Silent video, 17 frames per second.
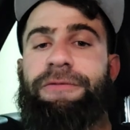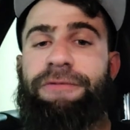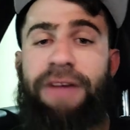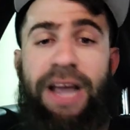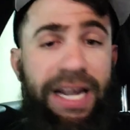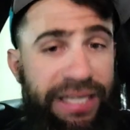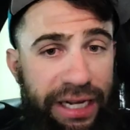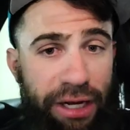
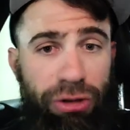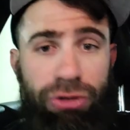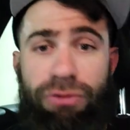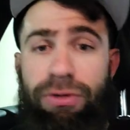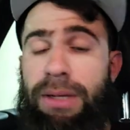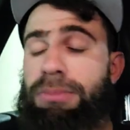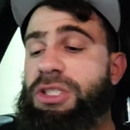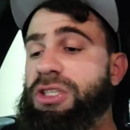
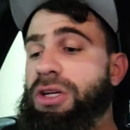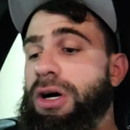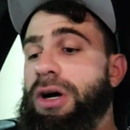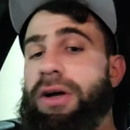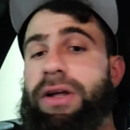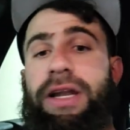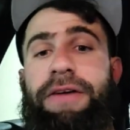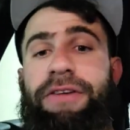
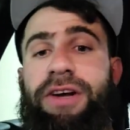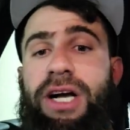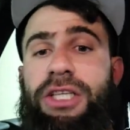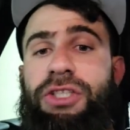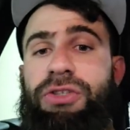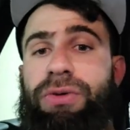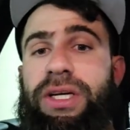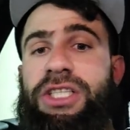It never
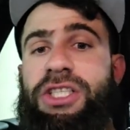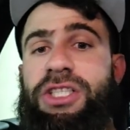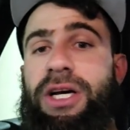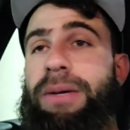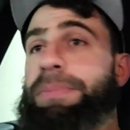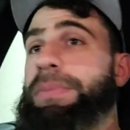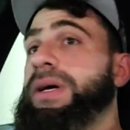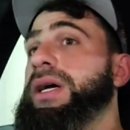got screens
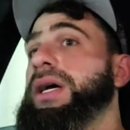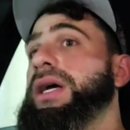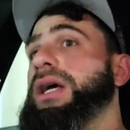up.